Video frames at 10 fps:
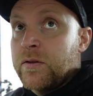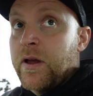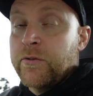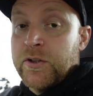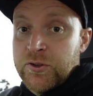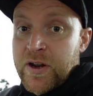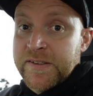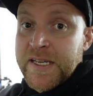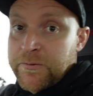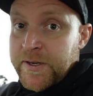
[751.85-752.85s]
I've got the
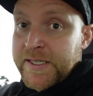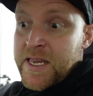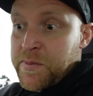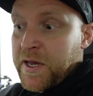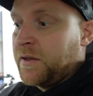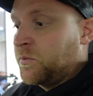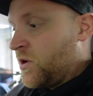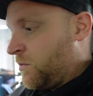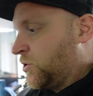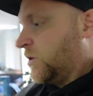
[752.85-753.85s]
driver's side rear seat belt.
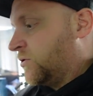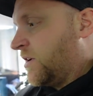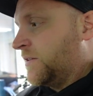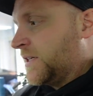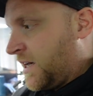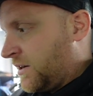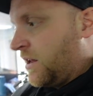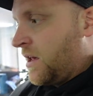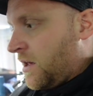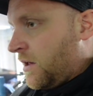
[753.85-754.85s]
Pretty much all the driver's side
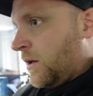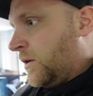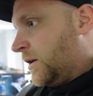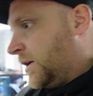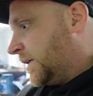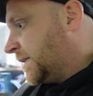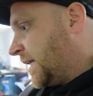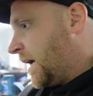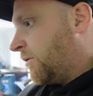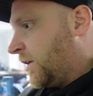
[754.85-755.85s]
is
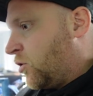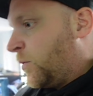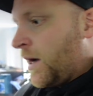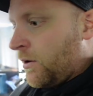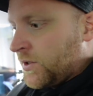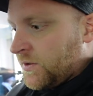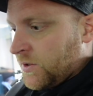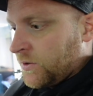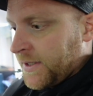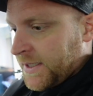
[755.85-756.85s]
there or thereabouts.
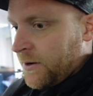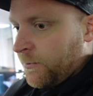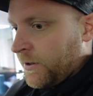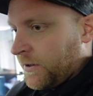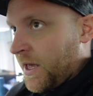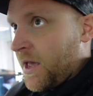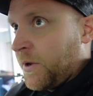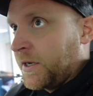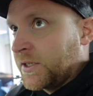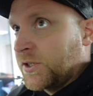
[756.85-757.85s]
Still got the steering wheel airbag to